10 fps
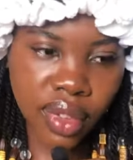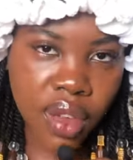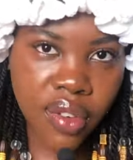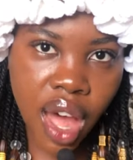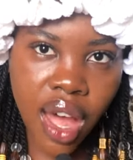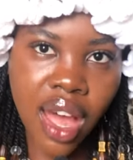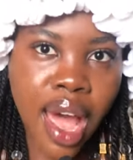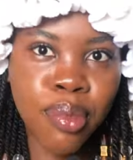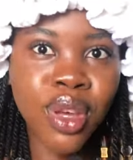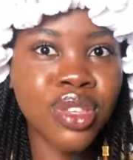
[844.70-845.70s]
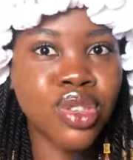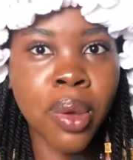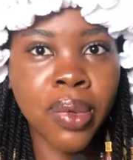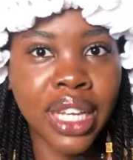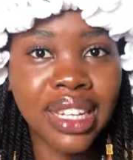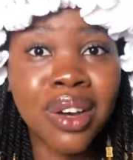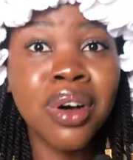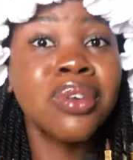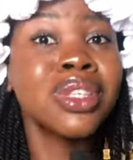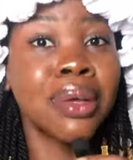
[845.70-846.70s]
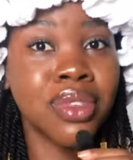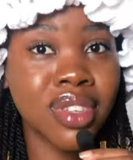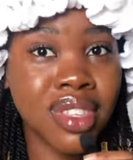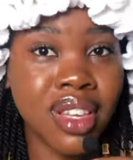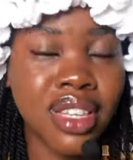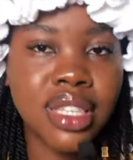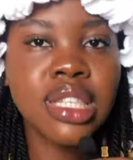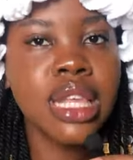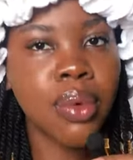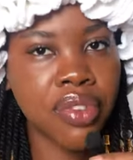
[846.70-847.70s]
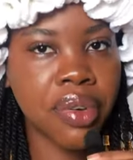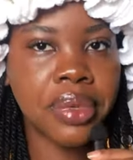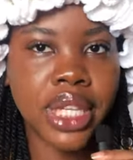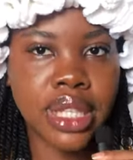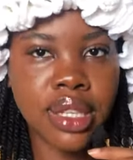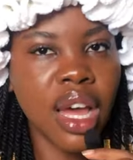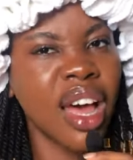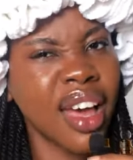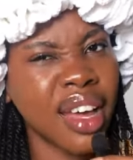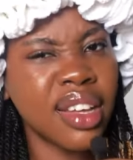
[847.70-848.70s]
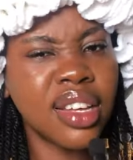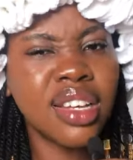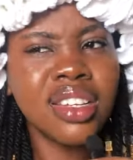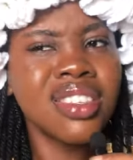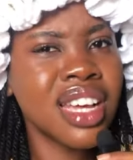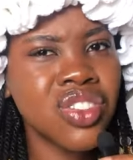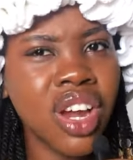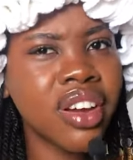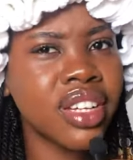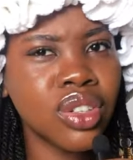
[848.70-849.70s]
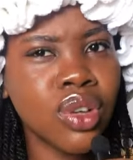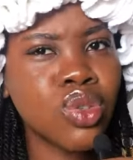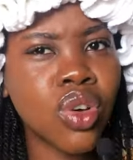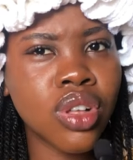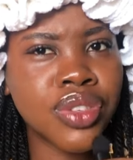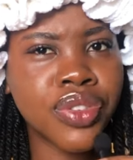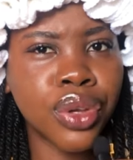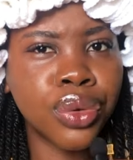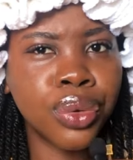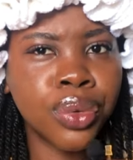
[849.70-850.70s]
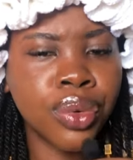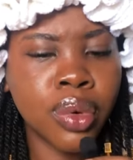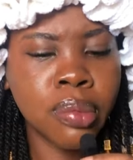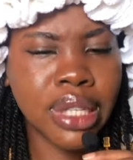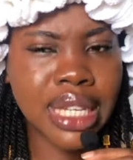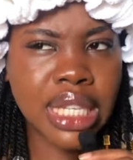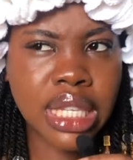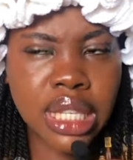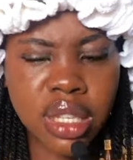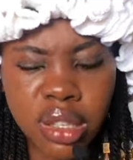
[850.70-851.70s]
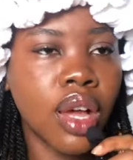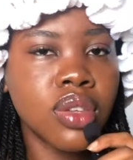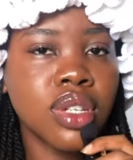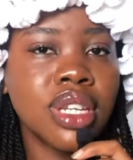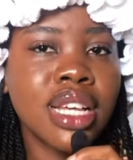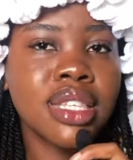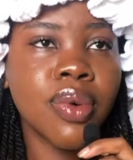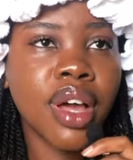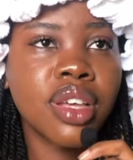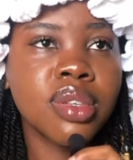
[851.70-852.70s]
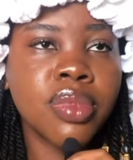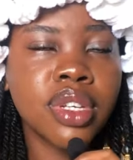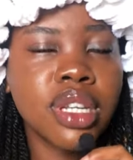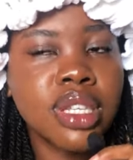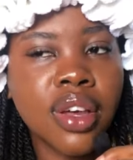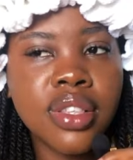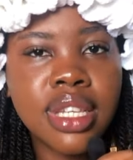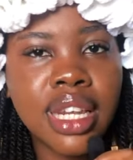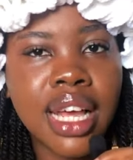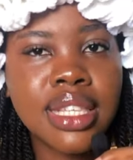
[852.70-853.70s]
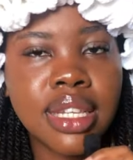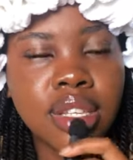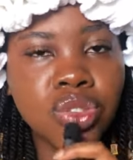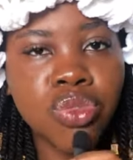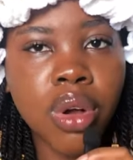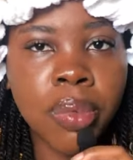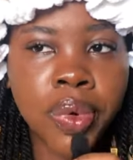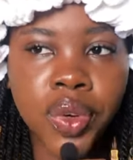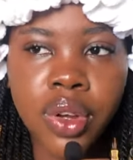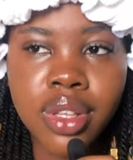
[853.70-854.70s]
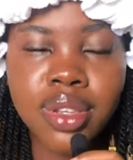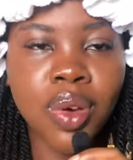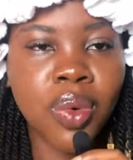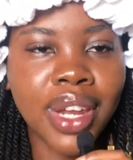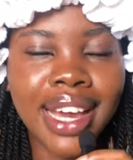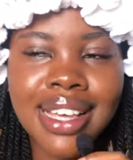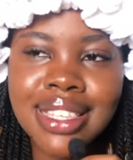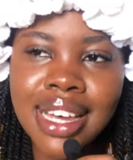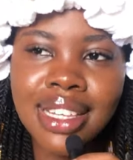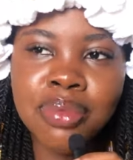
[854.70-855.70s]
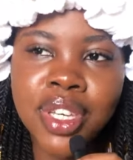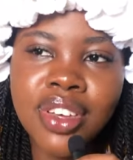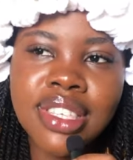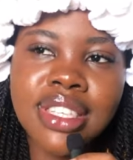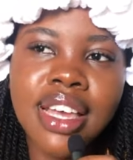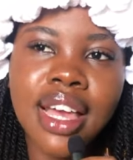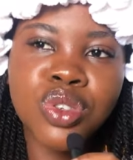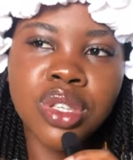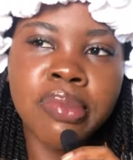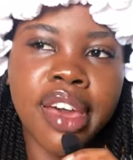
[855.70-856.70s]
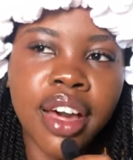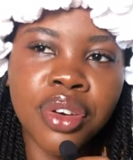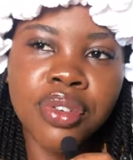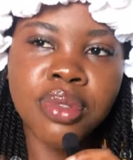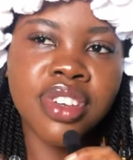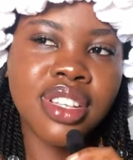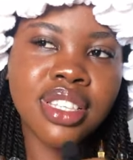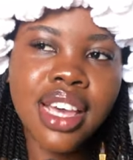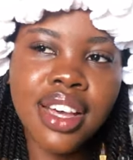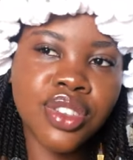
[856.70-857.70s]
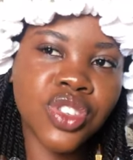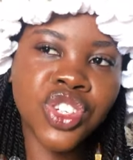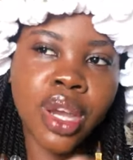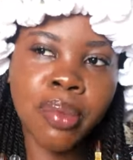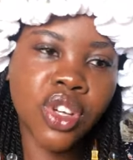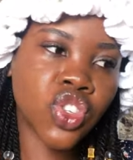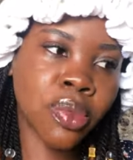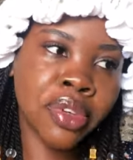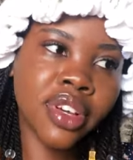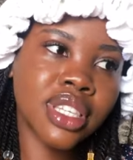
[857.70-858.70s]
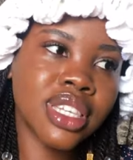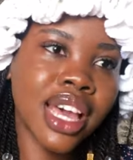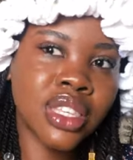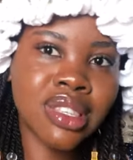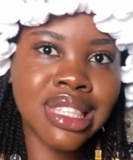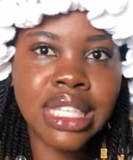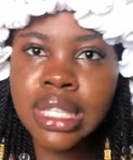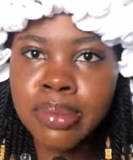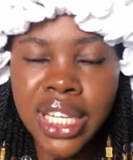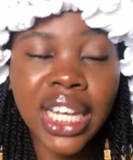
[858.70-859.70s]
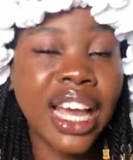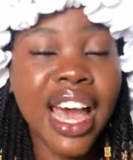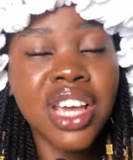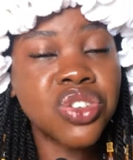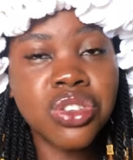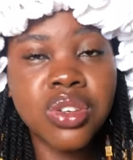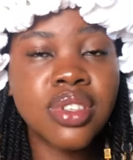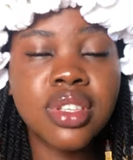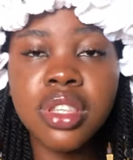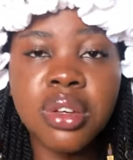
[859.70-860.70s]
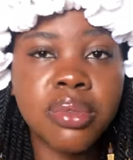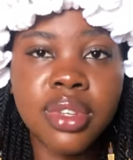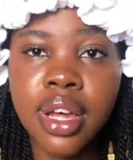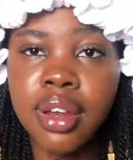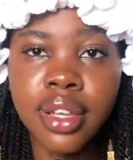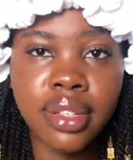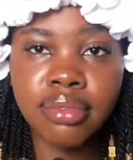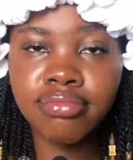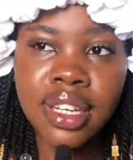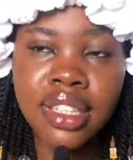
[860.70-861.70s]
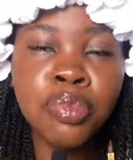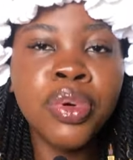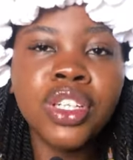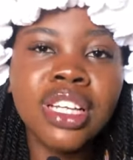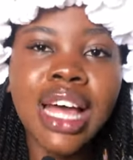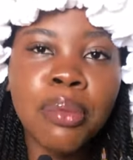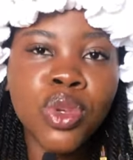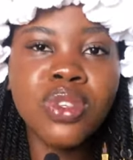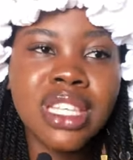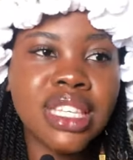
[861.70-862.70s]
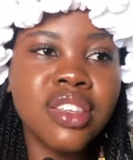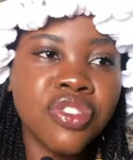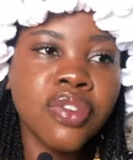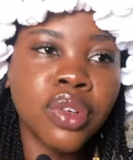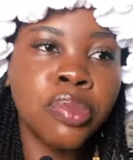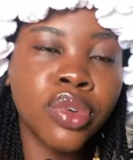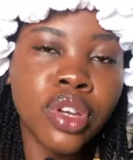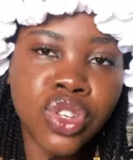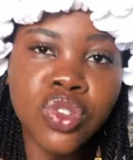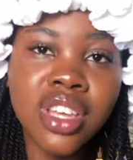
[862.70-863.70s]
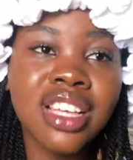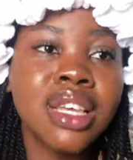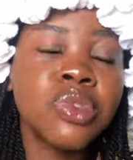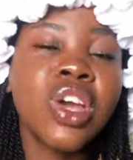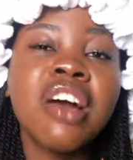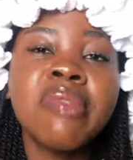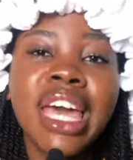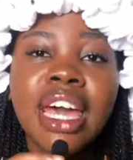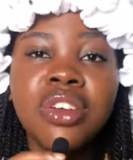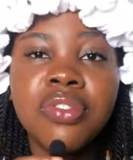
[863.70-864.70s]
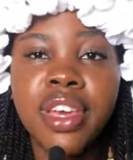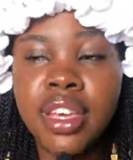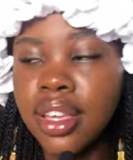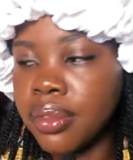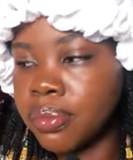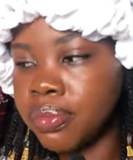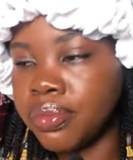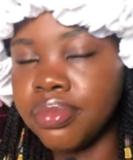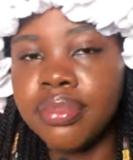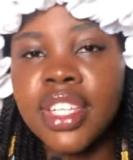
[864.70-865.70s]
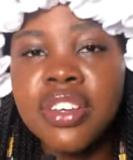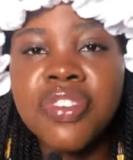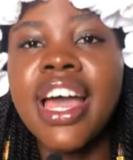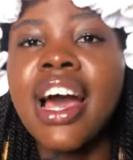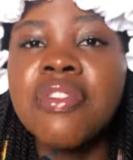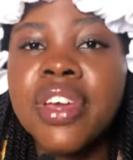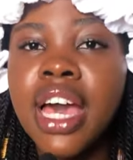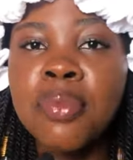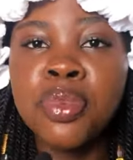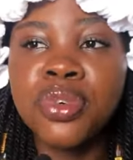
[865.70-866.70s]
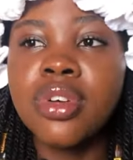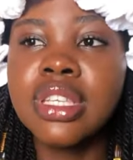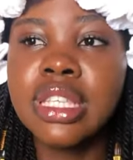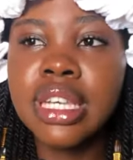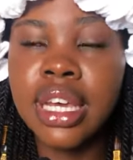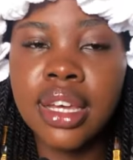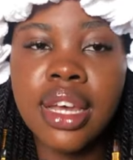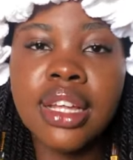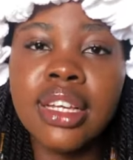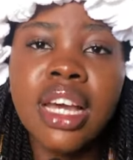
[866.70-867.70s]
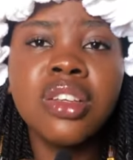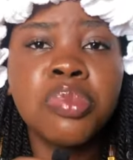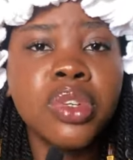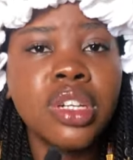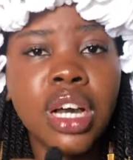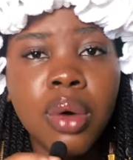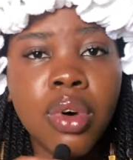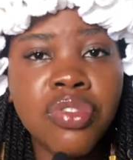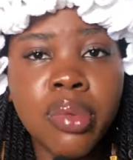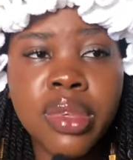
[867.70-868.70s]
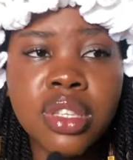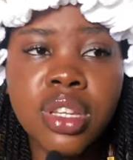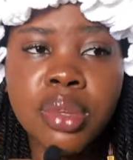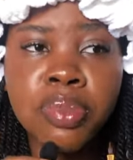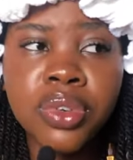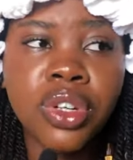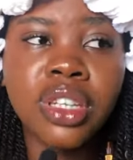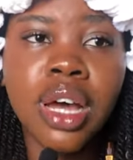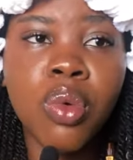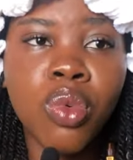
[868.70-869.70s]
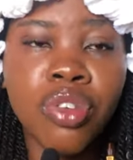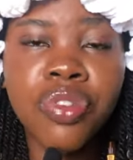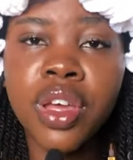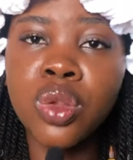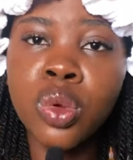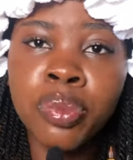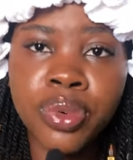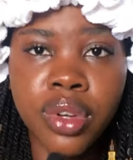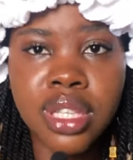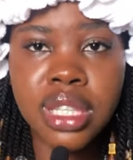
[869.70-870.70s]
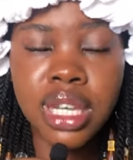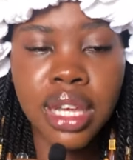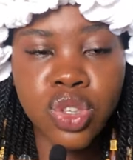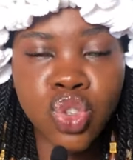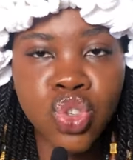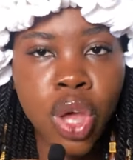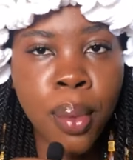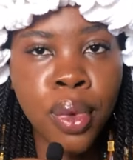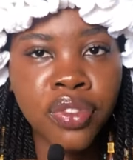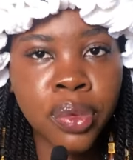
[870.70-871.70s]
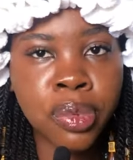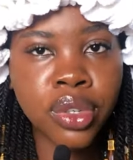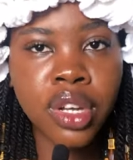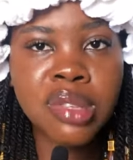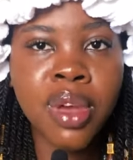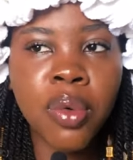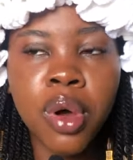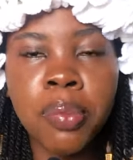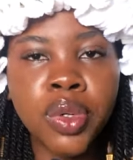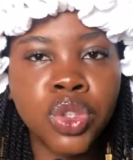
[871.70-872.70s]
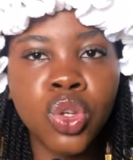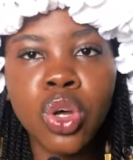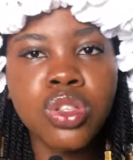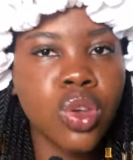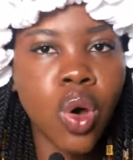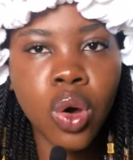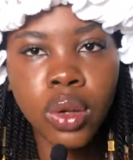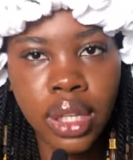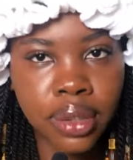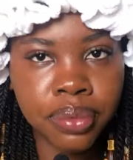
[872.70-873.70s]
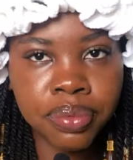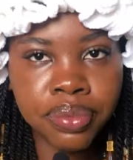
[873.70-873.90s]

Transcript: never I'm not going to talk more than that. All what I'm just going to tell you is stay away from heat. Ah uh ah, is Nigeria already not too hot for you? Please. So the next thing we're going to be looking, the second to the last thing is the wrong product. Oh, like I said, because Zaya is using Mega Growth, because Desire is using Shea Moisture, because Desire is using TCB, I should use it. No, darling. The product I'm using is different from the product you use, except you have my kind of hair. If I have a high porosity hair, the kind of product that can work for me is not the product that will work for a low porosity hair. Some of the products might work, but not all.